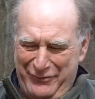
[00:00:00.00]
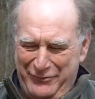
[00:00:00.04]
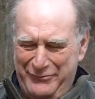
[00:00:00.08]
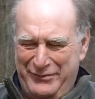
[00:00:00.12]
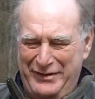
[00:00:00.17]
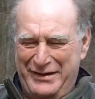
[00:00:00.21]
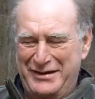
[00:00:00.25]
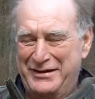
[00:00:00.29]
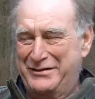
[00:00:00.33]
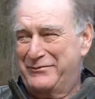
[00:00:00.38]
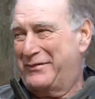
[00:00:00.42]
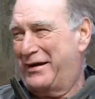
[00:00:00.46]

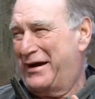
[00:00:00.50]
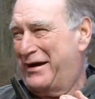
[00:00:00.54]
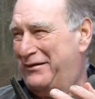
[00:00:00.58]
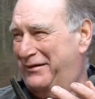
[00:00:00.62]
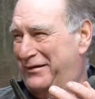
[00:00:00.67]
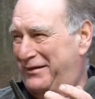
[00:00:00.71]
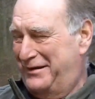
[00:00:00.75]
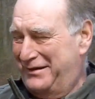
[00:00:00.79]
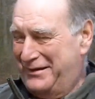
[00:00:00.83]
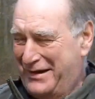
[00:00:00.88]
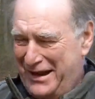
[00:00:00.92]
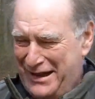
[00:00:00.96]
verbena
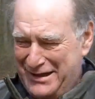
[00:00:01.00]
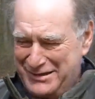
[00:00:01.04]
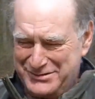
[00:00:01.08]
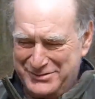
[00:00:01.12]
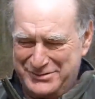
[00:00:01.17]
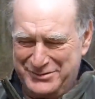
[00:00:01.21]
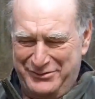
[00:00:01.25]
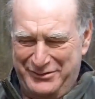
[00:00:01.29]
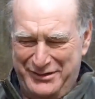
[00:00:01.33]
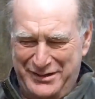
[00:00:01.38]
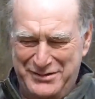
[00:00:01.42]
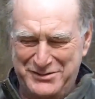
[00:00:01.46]
out of the
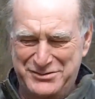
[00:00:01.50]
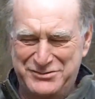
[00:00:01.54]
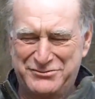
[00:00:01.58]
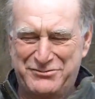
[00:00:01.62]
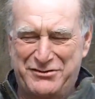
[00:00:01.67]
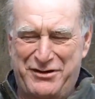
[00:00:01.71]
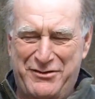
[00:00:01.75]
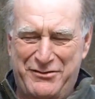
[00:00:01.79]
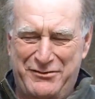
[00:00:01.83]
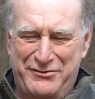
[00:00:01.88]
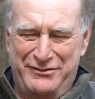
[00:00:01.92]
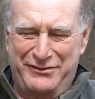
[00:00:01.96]
natural
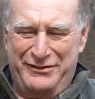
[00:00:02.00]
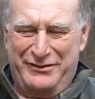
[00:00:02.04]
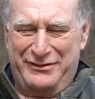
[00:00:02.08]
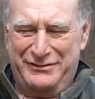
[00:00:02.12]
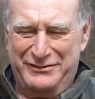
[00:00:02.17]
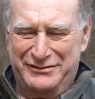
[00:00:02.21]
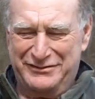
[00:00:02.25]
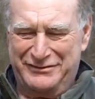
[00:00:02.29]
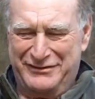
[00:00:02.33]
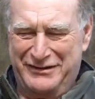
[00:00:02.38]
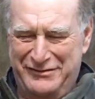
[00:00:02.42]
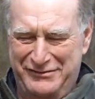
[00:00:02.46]

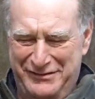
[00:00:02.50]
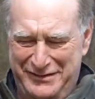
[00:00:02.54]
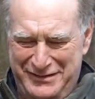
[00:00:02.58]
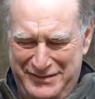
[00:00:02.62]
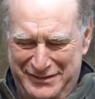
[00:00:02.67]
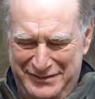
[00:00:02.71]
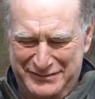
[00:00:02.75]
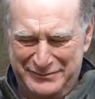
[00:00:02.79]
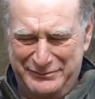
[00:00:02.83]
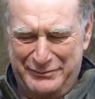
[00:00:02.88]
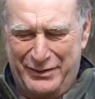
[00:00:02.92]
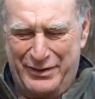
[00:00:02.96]
hedgerow
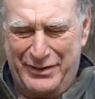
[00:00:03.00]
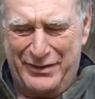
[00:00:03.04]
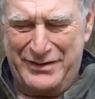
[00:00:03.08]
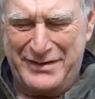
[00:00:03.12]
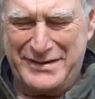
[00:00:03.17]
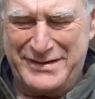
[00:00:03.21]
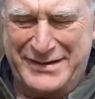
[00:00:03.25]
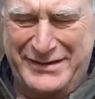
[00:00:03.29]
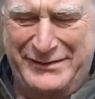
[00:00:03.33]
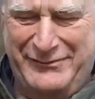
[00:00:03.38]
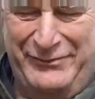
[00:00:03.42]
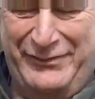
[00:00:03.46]
surrounding this
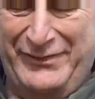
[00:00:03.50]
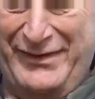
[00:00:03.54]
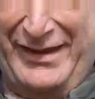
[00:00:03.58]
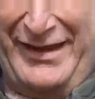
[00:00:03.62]
pond.